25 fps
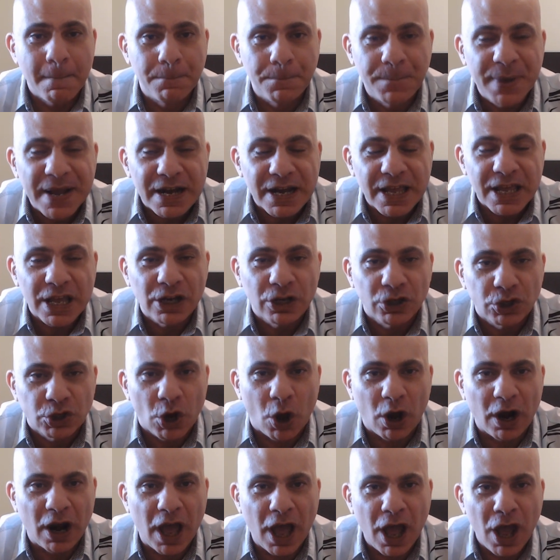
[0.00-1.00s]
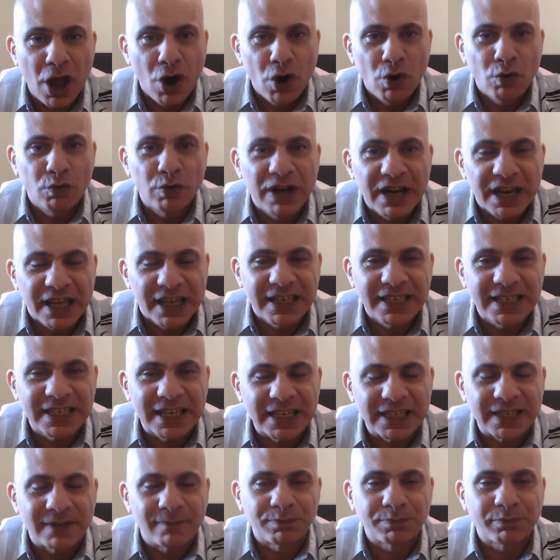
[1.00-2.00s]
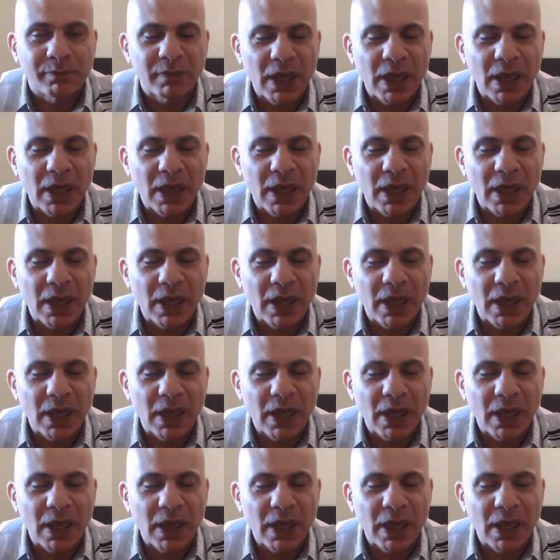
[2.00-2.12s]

billion dollar releases.